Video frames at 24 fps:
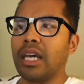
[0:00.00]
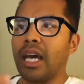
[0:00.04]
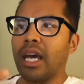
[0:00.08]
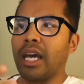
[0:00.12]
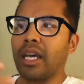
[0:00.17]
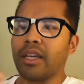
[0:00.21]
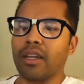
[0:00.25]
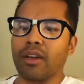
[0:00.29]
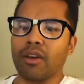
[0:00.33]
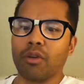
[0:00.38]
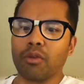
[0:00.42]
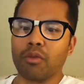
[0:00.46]

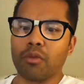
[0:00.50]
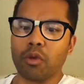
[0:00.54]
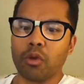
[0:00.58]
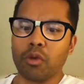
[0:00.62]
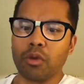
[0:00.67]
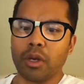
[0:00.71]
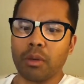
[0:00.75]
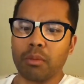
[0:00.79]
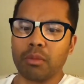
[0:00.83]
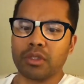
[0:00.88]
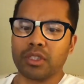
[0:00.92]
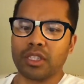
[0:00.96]
rule
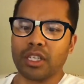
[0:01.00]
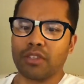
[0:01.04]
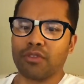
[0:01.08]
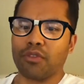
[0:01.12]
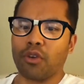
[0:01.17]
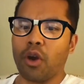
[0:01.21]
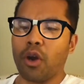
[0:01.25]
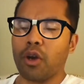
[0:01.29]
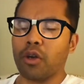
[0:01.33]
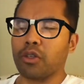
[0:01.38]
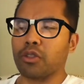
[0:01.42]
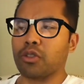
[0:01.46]
number 6 for
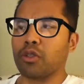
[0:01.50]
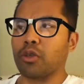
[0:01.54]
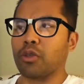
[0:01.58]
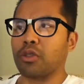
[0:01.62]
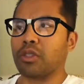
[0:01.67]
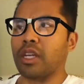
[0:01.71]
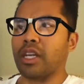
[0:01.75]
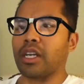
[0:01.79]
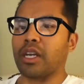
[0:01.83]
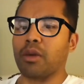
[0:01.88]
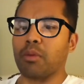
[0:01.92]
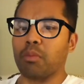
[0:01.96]
Arnold
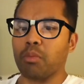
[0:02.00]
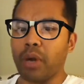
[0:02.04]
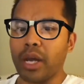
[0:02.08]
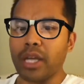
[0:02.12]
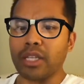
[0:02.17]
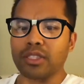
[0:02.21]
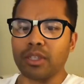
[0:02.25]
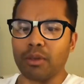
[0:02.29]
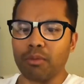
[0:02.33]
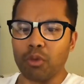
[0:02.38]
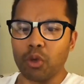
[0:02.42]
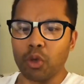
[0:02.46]
Schwarzenegger, break
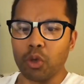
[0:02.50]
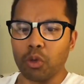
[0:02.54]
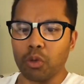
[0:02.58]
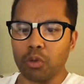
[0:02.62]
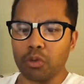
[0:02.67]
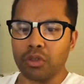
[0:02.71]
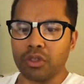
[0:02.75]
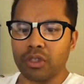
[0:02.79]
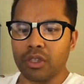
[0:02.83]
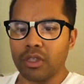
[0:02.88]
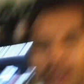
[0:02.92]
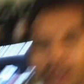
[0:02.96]
some
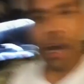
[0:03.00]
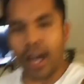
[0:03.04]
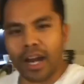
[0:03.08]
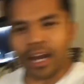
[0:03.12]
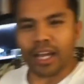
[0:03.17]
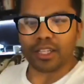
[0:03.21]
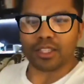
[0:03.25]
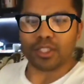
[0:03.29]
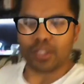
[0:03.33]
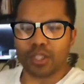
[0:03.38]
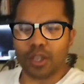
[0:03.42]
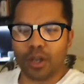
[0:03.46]
rules.
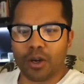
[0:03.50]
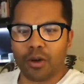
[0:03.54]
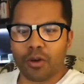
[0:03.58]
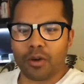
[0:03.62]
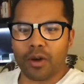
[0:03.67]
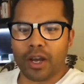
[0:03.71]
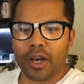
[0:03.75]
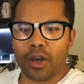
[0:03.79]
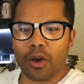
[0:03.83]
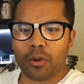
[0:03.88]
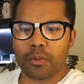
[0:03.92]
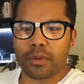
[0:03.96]
Alright, so
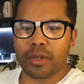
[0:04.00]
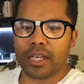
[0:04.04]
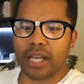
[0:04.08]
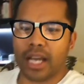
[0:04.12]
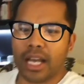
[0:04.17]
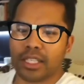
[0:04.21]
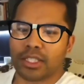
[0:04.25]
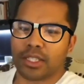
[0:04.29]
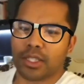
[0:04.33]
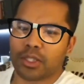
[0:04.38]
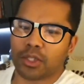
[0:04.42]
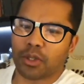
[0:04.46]
I hope you
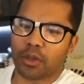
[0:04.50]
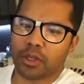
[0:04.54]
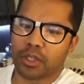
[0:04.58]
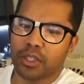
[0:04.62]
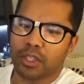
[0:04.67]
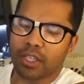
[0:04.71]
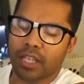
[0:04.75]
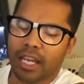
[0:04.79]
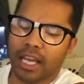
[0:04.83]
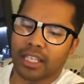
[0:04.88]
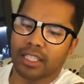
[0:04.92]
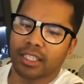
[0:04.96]
guys enjoyed
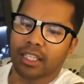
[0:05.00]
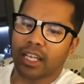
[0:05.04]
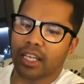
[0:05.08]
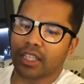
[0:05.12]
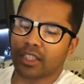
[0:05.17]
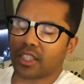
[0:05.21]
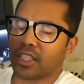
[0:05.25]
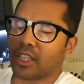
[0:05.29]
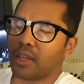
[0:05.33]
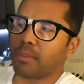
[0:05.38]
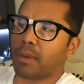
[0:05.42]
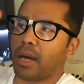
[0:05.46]
today's
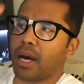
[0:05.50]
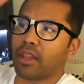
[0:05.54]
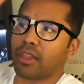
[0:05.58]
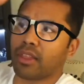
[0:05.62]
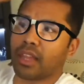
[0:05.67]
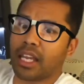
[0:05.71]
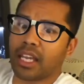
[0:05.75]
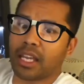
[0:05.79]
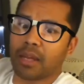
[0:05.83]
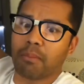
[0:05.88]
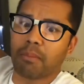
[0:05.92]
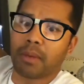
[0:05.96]
lesson about
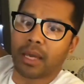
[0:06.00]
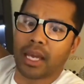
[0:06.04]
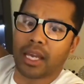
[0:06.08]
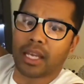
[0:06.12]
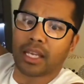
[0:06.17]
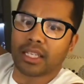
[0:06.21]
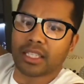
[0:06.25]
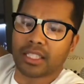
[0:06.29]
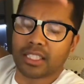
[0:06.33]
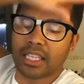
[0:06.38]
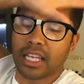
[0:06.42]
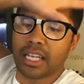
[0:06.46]
thinking
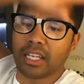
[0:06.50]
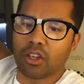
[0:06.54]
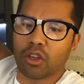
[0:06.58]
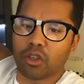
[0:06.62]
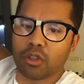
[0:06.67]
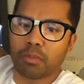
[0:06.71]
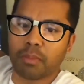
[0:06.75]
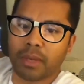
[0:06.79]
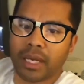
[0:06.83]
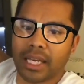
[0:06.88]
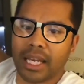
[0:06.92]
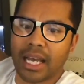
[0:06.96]
big, setting
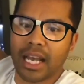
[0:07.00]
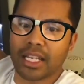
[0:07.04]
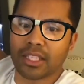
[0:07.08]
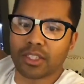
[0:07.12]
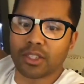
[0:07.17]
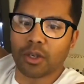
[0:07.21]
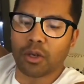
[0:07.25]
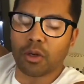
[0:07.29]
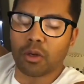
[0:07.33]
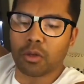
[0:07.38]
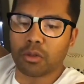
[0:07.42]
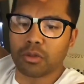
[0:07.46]
those big ass
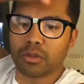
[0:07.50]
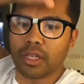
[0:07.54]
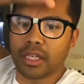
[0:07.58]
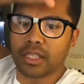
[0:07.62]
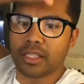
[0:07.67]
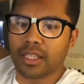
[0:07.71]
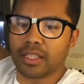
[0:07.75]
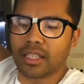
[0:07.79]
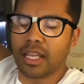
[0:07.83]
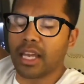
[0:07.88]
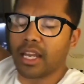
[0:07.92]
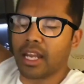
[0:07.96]
goals, like
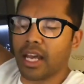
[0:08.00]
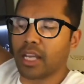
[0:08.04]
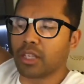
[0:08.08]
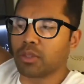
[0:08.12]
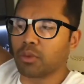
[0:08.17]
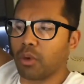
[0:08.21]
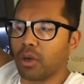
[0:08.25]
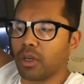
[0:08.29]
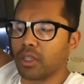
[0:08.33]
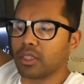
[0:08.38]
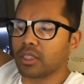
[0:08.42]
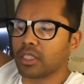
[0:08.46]
the 10x
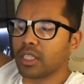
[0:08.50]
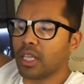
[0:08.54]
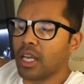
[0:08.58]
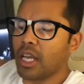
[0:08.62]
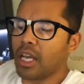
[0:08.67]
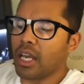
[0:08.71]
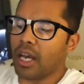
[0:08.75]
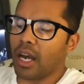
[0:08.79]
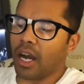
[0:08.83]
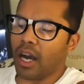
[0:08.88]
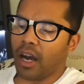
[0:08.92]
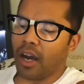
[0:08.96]
ones.
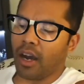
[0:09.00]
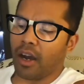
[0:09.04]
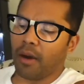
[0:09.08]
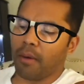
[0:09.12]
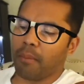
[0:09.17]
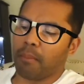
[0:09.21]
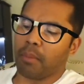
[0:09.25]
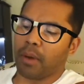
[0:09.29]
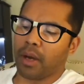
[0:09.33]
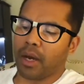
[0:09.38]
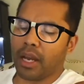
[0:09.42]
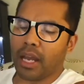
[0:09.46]

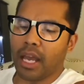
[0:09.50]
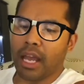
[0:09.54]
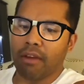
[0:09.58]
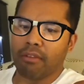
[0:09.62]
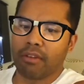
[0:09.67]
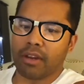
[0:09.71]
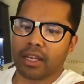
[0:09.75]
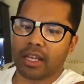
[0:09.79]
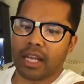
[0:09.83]
But every